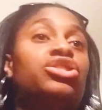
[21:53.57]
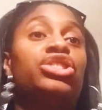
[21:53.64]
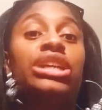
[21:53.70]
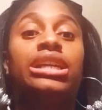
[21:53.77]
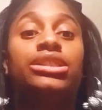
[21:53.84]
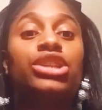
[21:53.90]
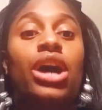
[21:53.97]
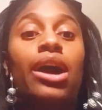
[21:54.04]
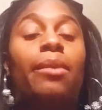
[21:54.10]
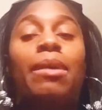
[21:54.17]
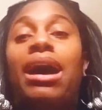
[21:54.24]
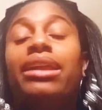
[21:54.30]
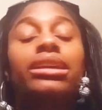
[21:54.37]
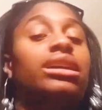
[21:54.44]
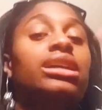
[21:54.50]
She ain't talk
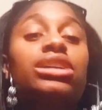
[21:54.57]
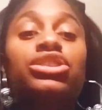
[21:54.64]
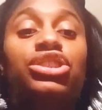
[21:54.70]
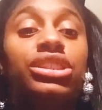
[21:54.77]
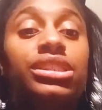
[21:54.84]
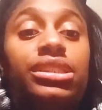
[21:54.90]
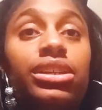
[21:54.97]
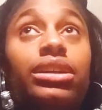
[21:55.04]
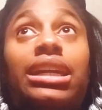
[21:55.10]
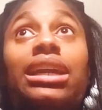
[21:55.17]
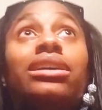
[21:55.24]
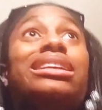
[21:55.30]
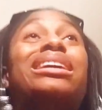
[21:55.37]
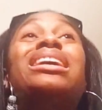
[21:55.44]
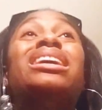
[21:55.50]
about it. She still
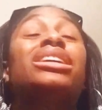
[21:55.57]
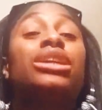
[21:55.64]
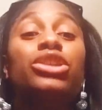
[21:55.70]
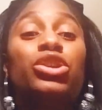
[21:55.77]
killed it.